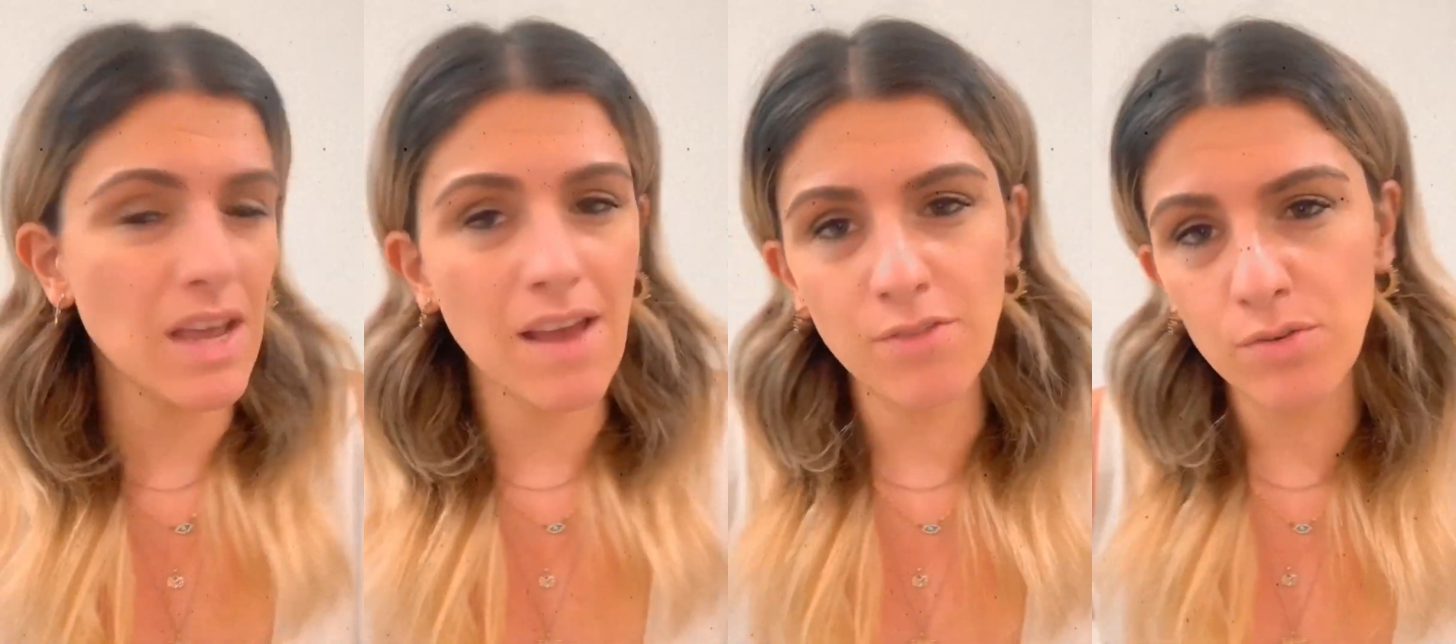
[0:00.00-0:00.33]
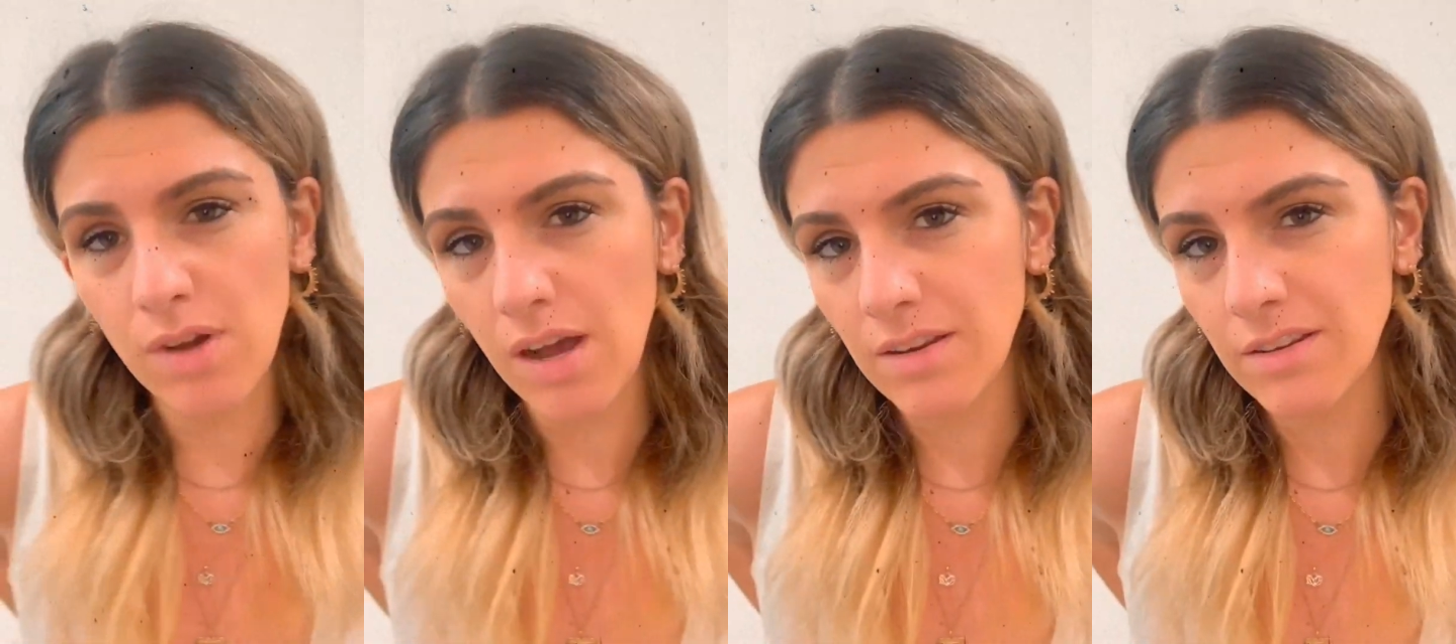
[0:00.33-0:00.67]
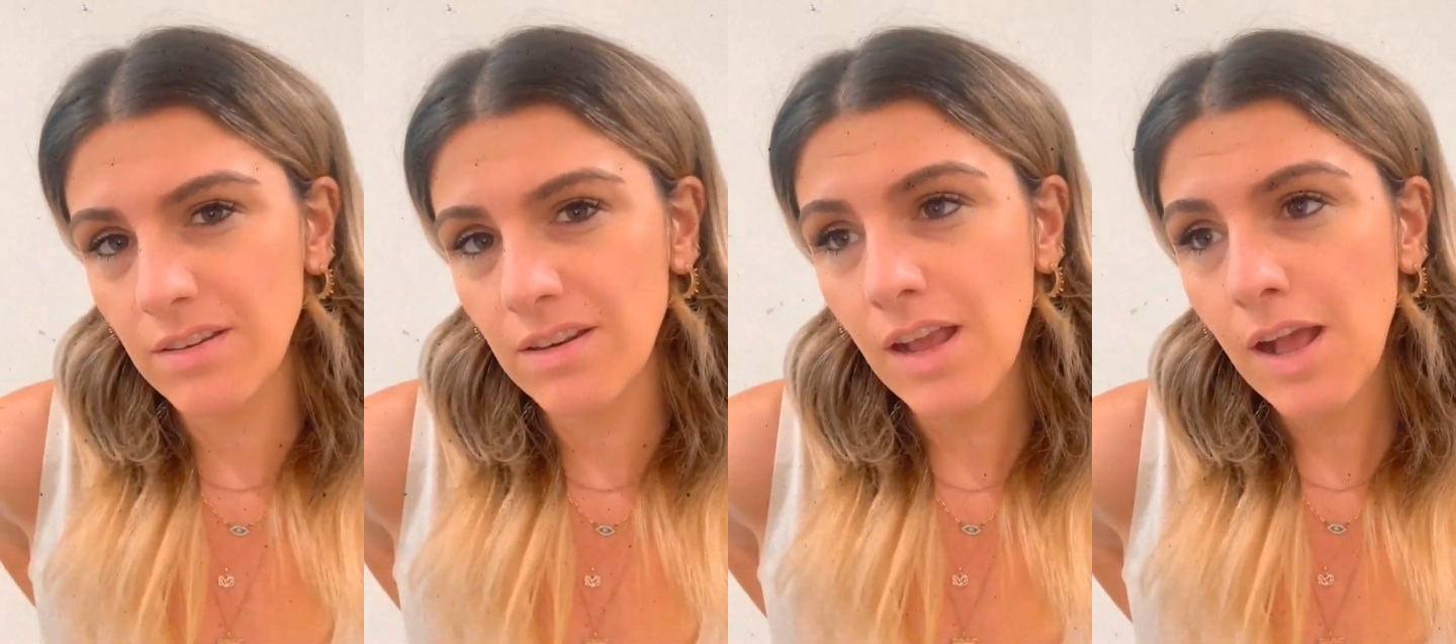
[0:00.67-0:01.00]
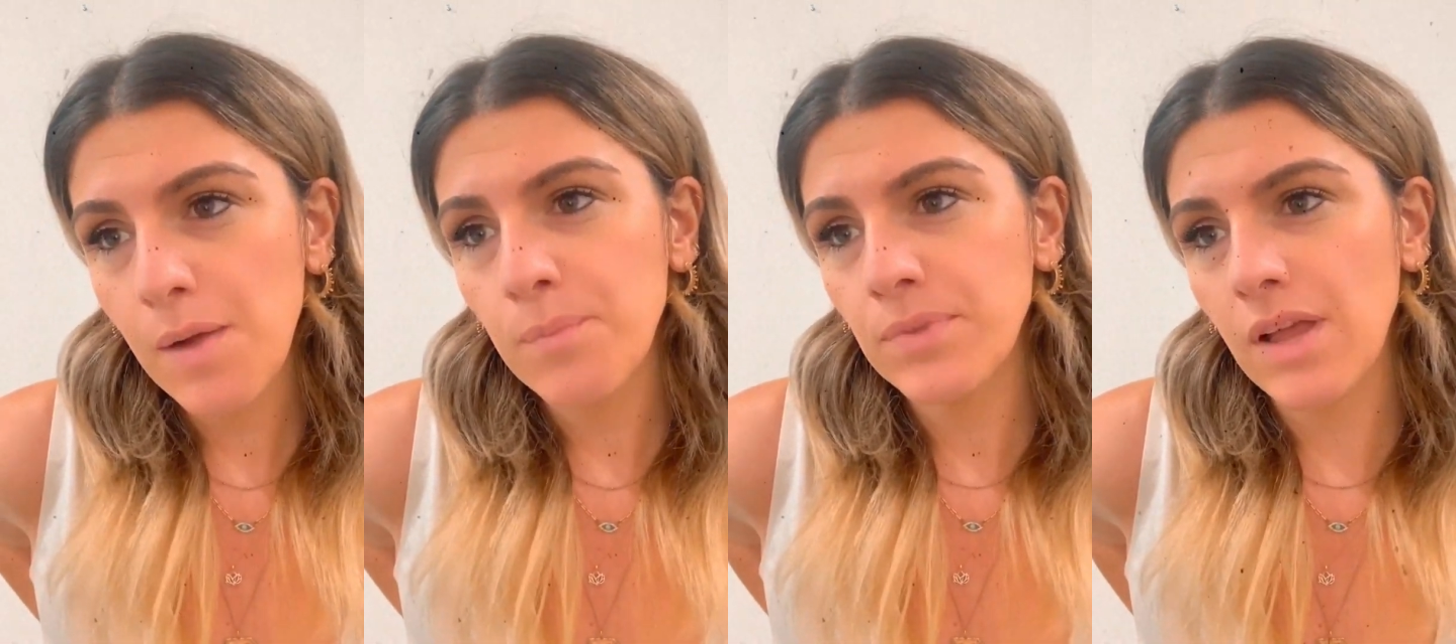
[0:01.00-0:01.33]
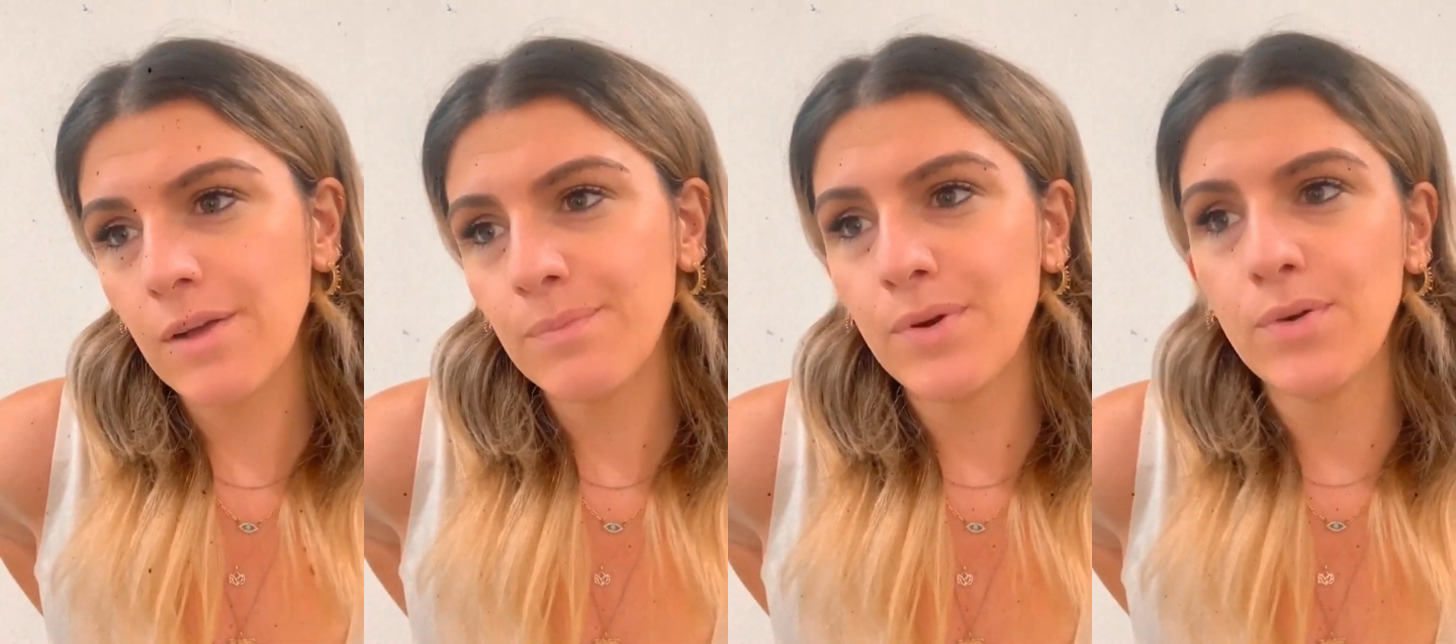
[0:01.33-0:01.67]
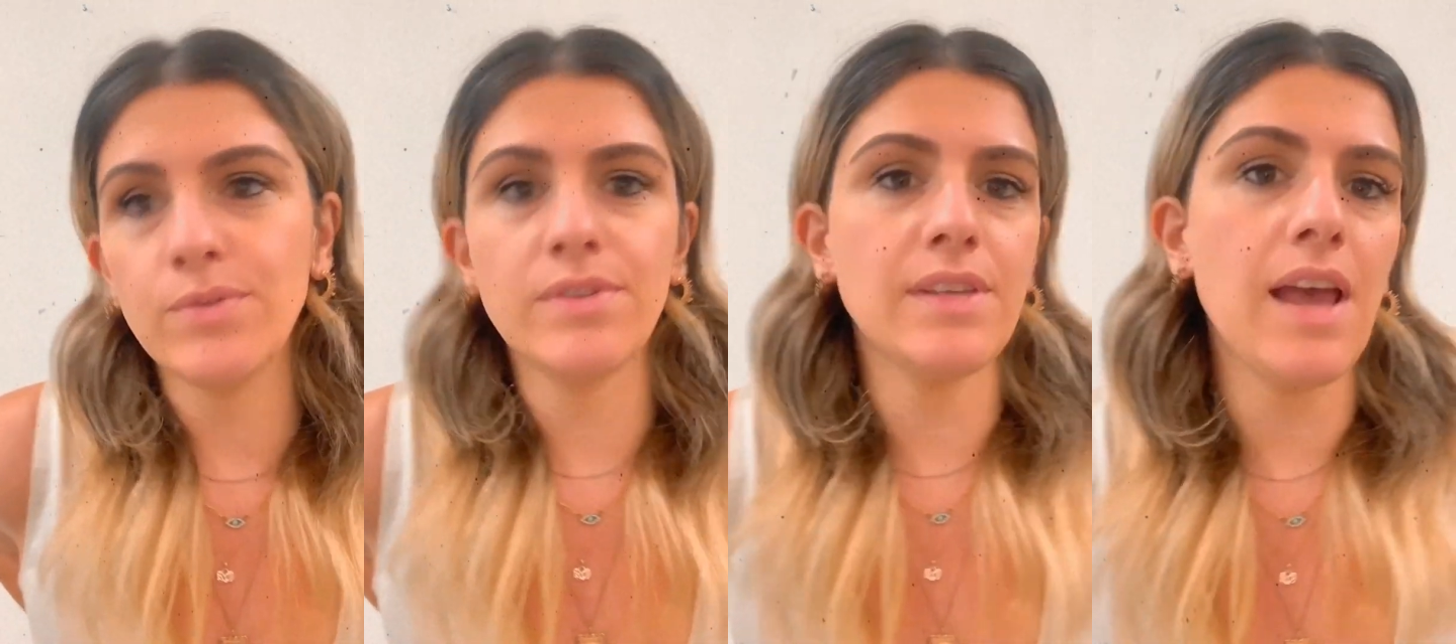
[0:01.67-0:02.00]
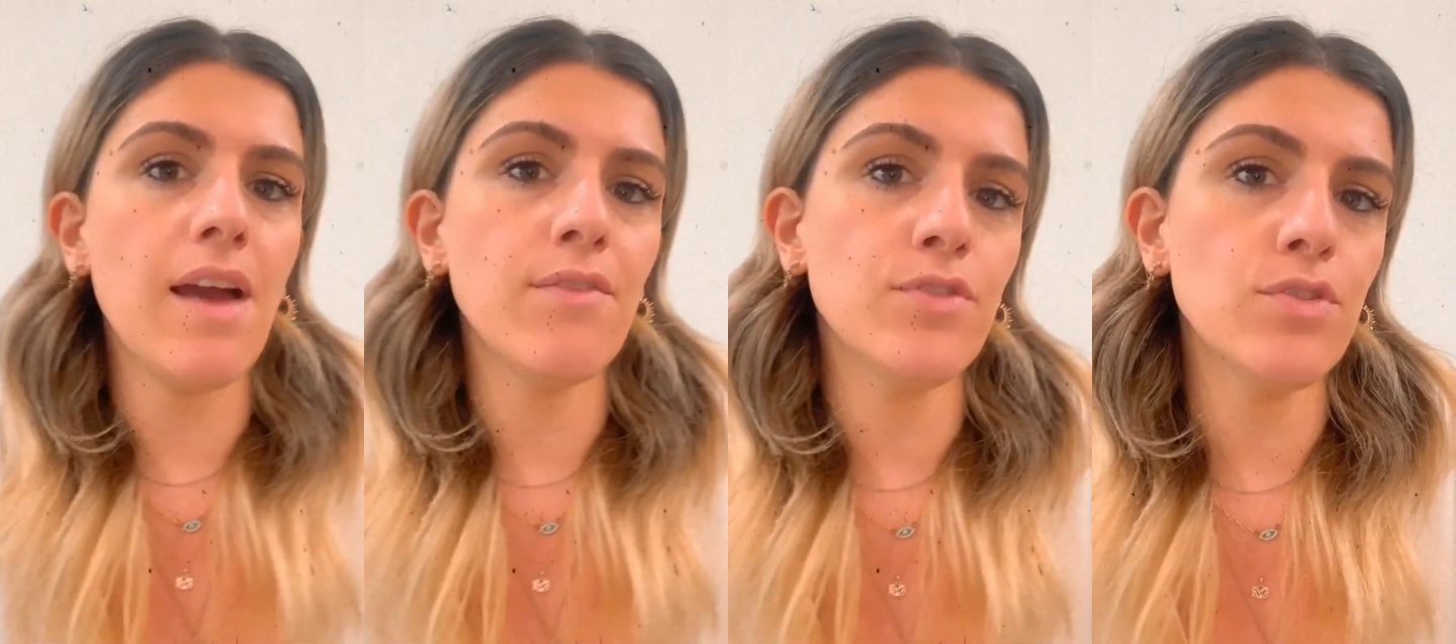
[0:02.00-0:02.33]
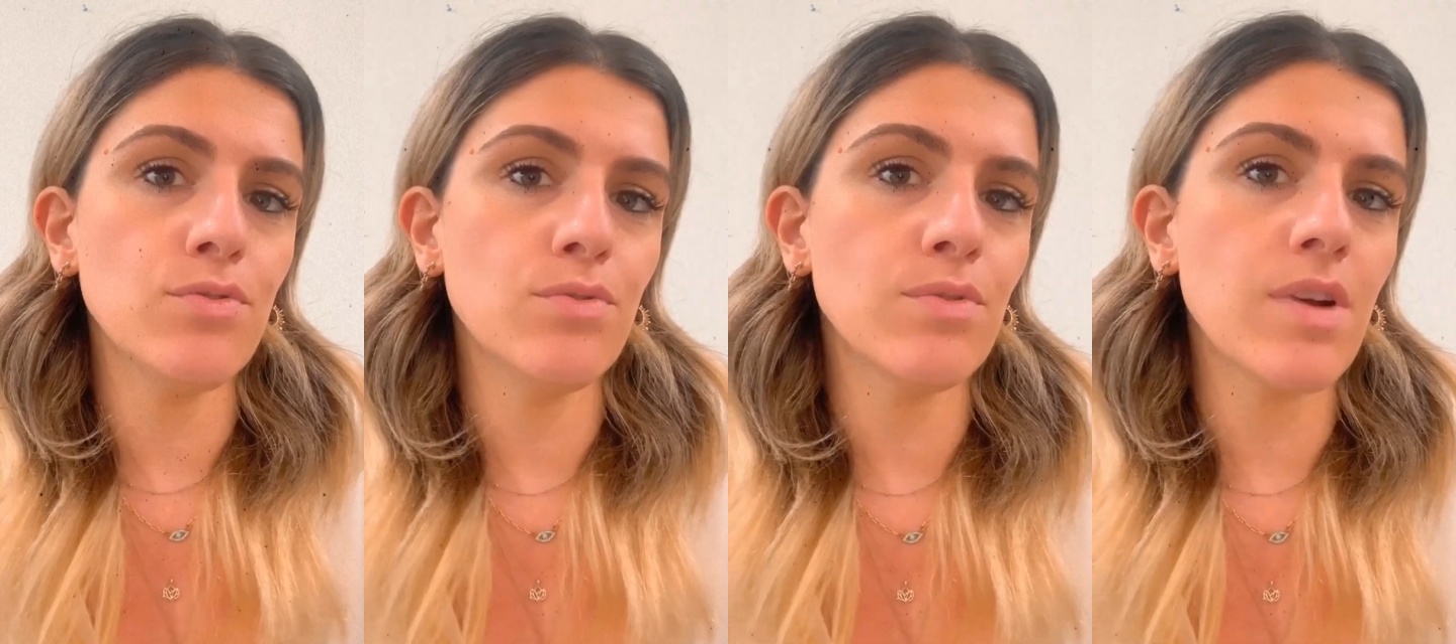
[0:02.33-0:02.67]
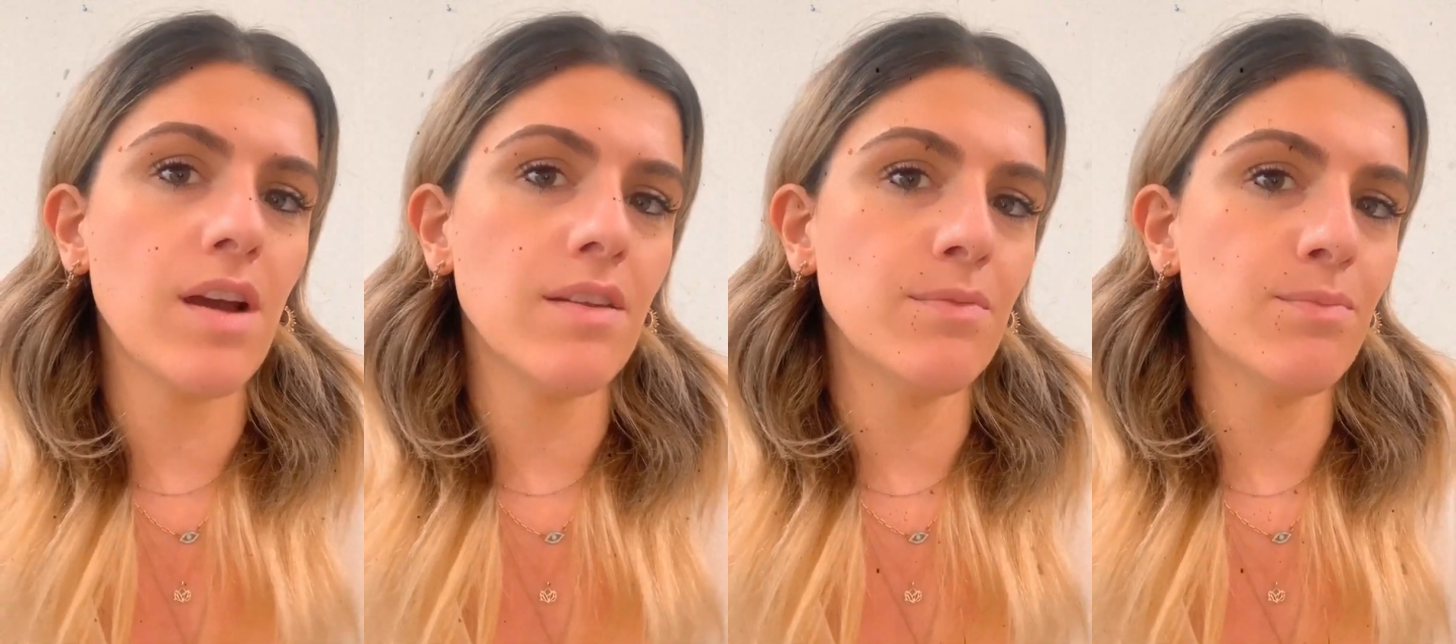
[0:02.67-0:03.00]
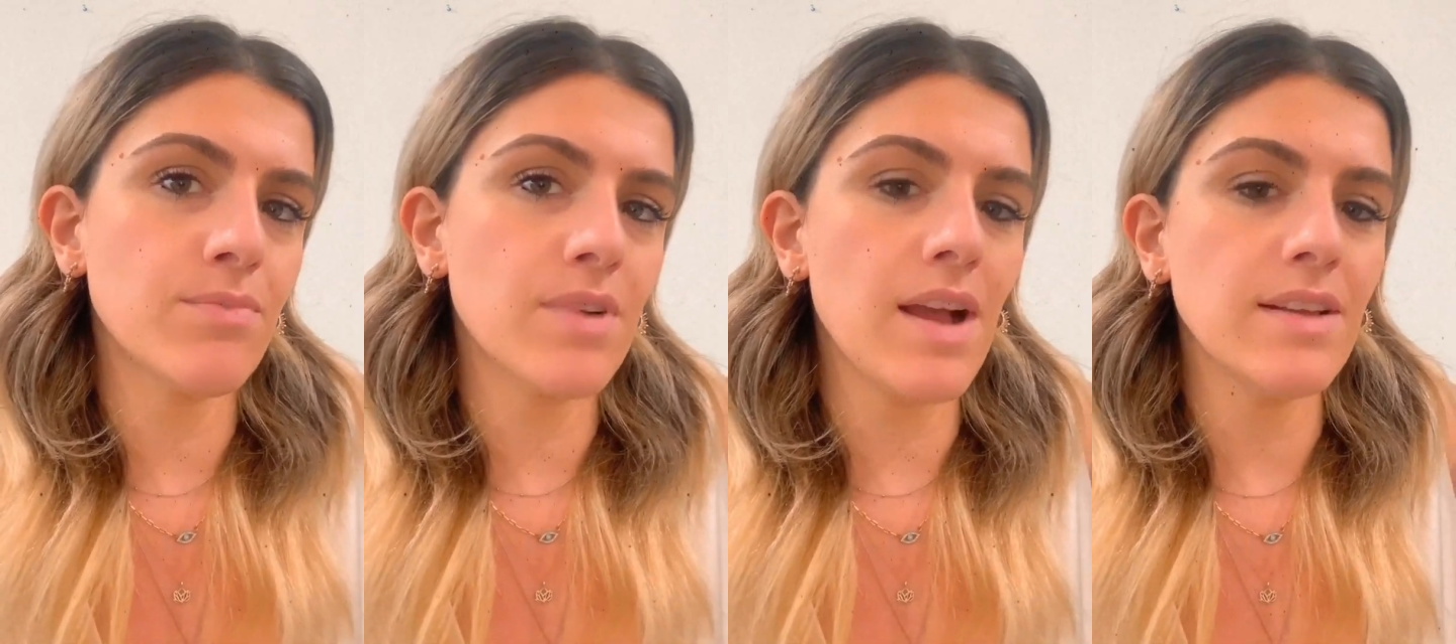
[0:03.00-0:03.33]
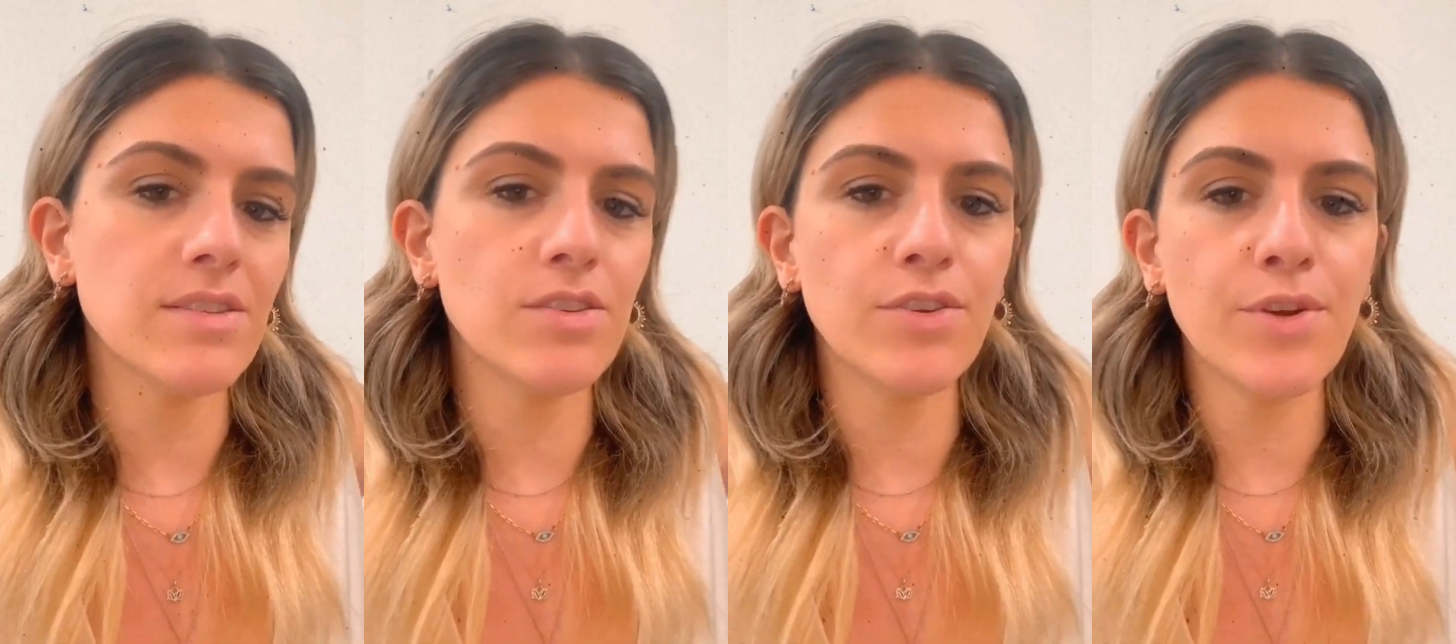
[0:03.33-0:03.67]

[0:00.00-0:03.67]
Have you gotten blog posts? Have you gotten press?